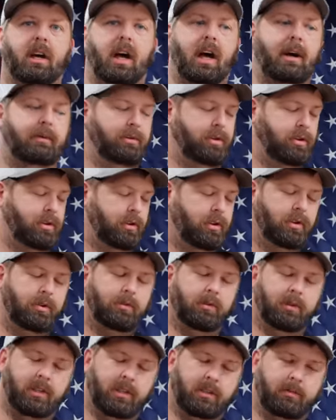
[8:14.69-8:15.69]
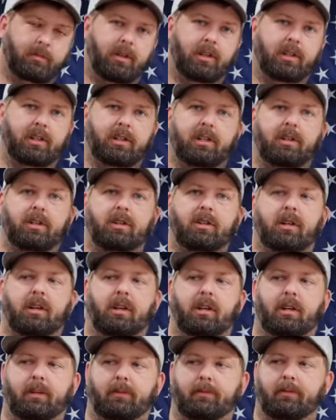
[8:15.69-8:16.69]
I'm sure with as much
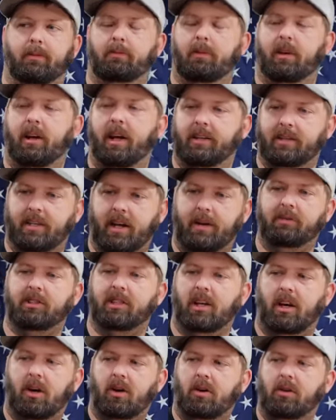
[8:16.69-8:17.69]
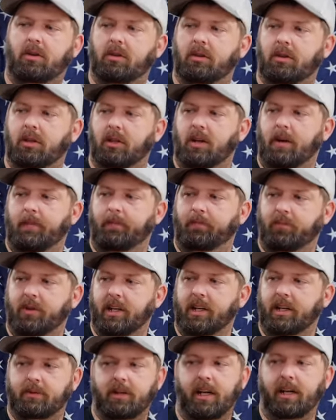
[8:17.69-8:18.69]
um, as they've saw,
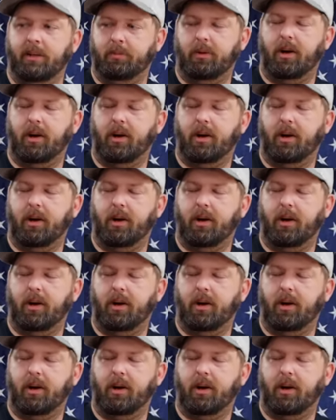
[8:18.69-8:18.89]
it's, it's